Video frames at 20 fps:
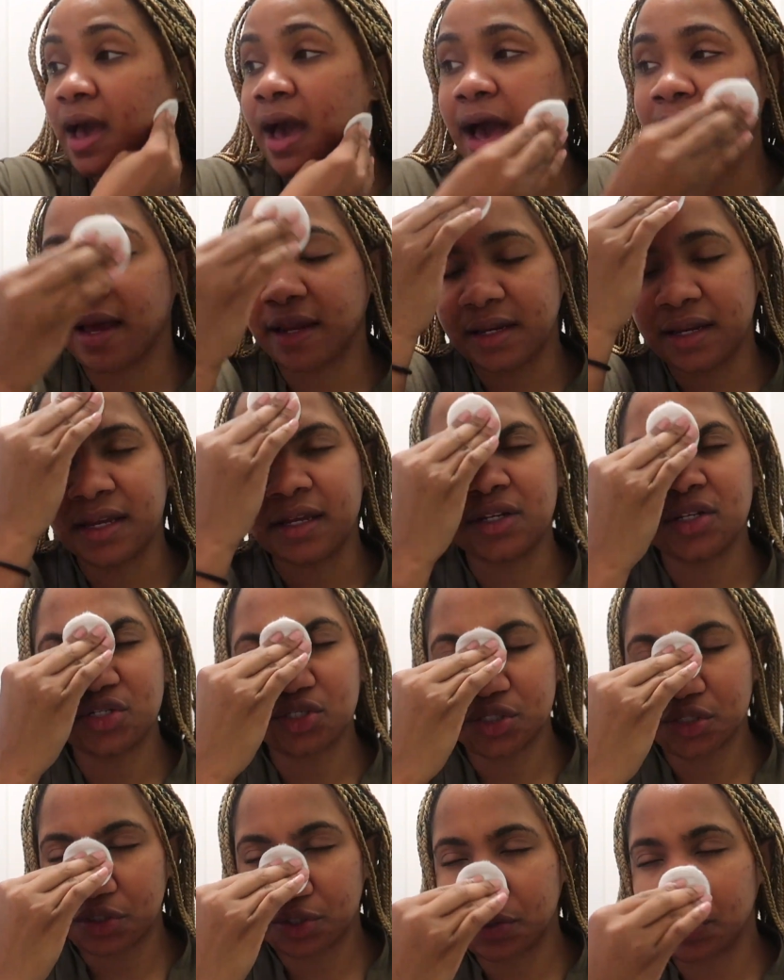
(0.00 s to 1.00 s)
I need
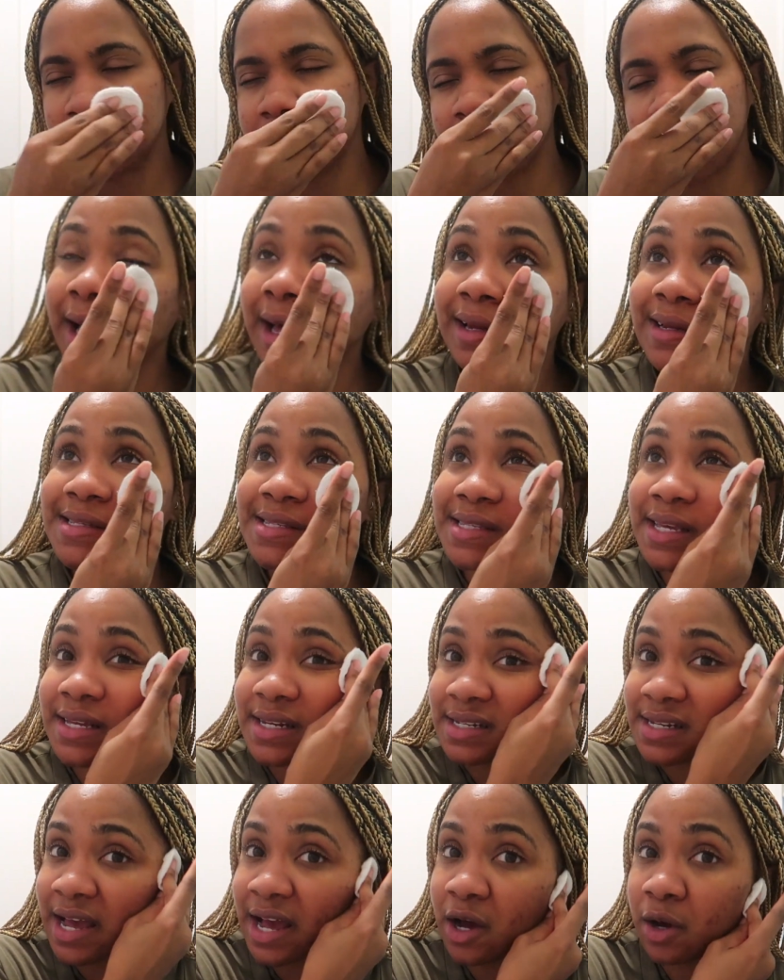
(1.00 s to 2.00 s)
to kind of
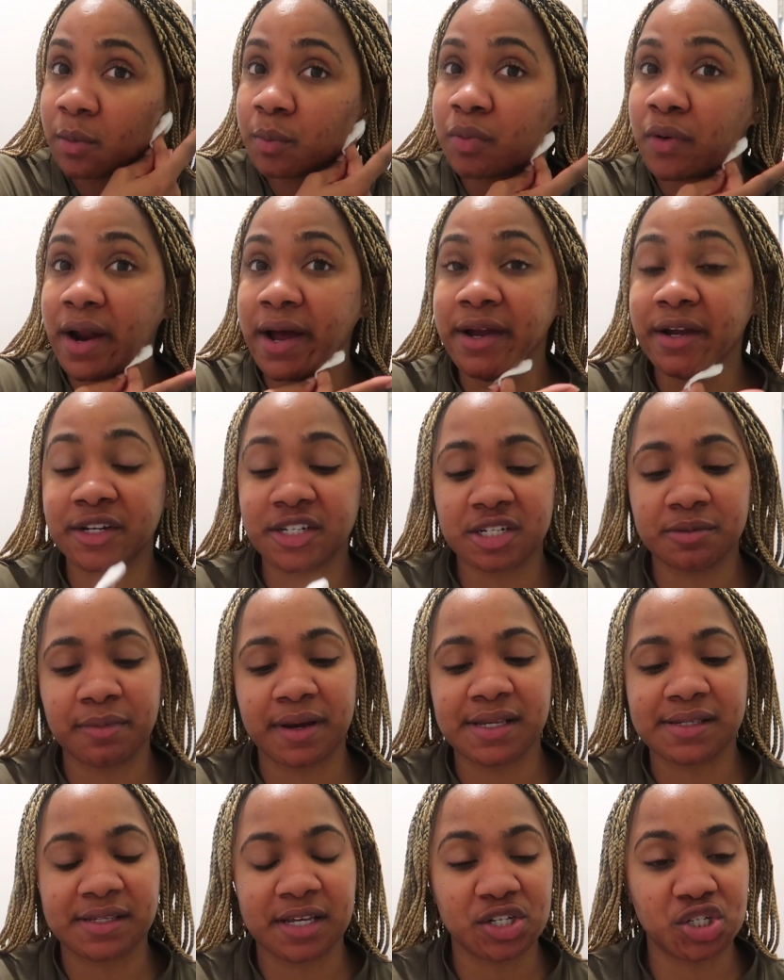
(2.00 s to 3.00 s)
sit down prior to
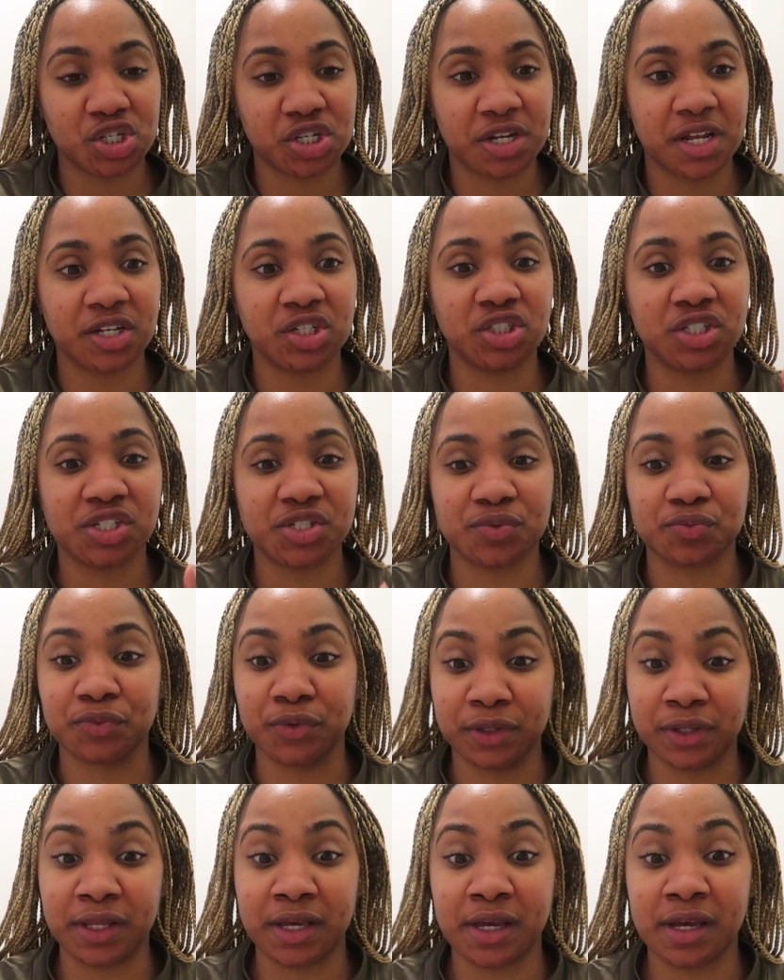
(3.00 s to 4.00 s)
my session and just
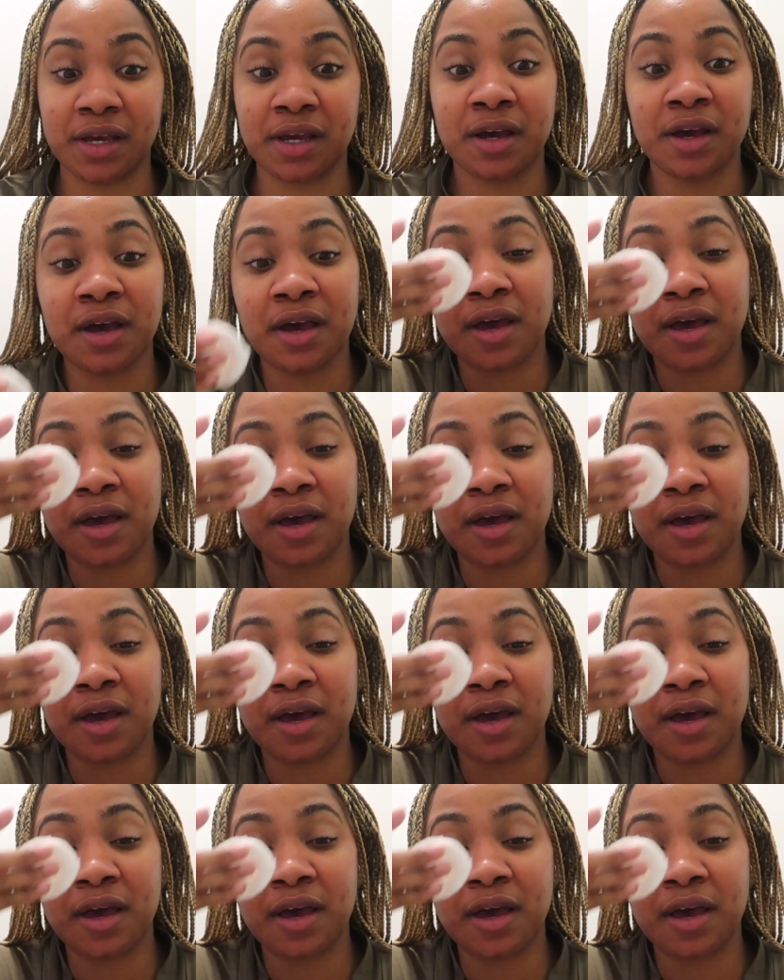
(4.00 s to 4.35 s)
really